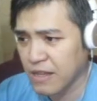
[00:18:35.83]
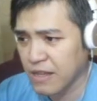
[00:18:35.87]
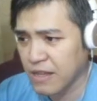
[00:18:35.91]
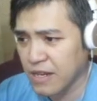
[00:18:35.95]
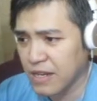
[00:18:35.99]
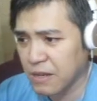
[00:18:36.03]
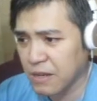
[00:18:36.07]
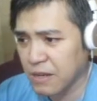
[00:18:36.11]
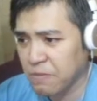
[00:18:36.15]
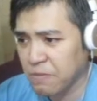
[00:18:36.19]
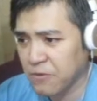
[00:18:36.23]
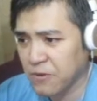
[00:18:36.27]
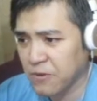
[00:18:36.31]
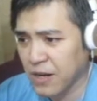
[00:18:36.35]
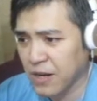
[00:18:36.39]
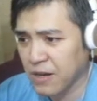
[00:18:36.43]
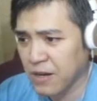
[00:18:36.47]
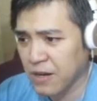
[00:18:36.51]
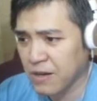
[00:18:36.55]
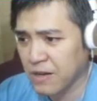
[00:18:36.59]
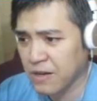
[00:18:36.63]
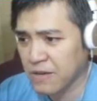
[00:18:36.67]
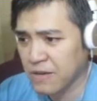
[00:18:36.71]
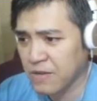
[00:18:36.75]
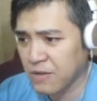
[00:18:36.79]
Deep
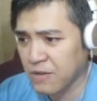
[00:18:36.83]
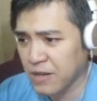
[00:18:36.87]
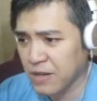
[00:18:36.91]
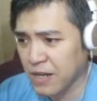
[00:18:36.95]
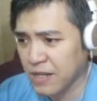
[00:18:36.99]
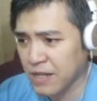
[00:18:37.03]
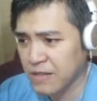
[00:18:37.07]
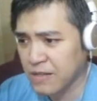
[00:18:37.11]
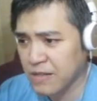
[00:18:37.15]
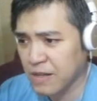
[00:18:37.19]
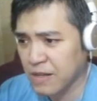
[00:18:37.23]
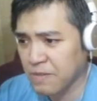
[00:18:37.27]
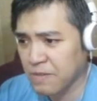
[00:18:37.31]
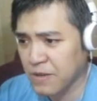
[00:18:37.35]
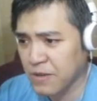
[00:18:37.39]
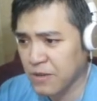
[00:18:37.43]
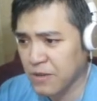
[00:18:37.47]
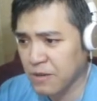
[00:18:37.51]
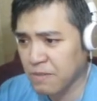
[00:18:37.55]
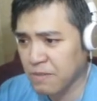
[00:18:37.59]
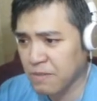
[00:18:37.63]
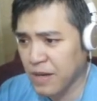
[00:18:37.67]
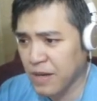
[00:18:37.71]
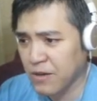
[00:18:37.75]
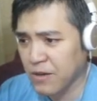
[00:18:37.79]
crater. This hole cuts deep into
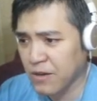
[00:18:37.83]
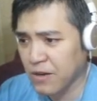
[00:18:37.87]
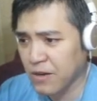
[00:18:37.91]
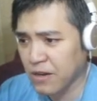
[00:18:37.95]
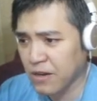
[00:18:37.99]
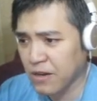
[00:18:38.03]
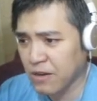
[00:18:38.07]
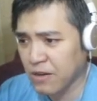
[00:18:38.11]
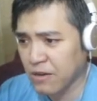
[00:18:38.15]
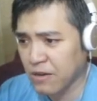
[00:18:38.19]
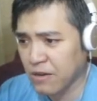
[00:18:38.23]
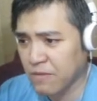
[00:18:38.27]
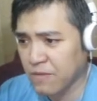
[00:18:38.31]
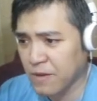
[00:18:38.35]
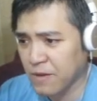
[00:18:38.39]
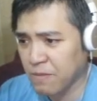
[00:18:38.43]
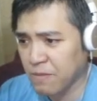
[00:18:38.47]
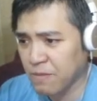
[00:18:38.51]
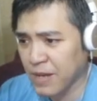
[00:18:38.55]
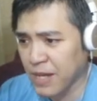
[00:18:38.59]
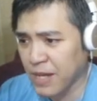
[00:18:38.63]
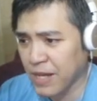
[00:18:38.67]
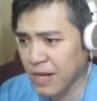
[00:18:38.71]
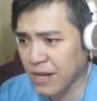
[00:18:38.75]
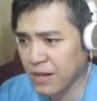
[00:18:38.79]
the bedrock of the
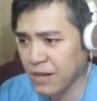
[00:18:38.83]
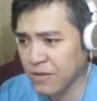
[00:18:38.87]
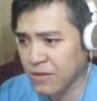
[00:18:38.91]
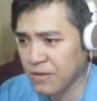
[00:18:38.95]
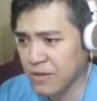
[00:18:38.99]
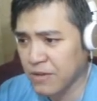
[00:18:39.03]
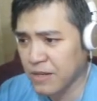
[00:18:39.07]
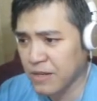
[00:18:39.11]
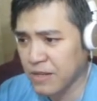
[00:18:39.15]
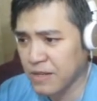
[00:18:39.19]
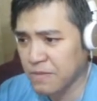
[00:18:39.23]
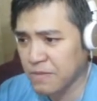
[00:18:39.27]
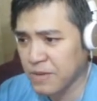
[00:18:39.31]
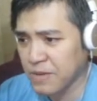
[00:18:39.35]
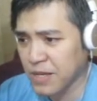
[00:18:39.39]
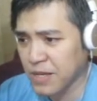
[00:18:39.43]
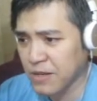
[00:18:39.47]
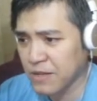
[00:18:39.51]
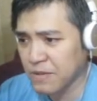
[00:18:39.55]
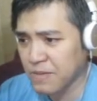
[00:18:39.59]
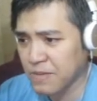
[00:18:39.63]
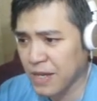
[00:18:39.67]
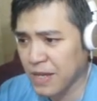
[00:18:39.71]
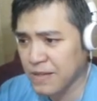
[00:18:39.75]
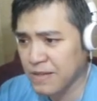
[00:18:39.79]
plain. Could this be
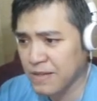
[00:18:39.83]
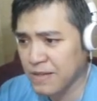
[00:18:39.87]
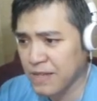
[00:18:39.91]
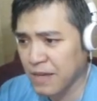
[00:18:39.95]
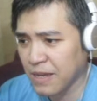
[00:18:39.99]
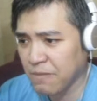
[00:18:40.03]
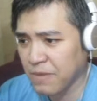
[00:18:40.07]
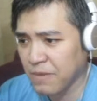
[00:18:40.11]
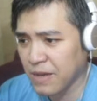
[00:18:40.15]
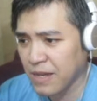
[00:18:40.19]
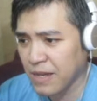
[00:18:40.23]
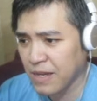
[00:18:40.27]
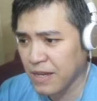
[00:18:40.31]
caused by a seep?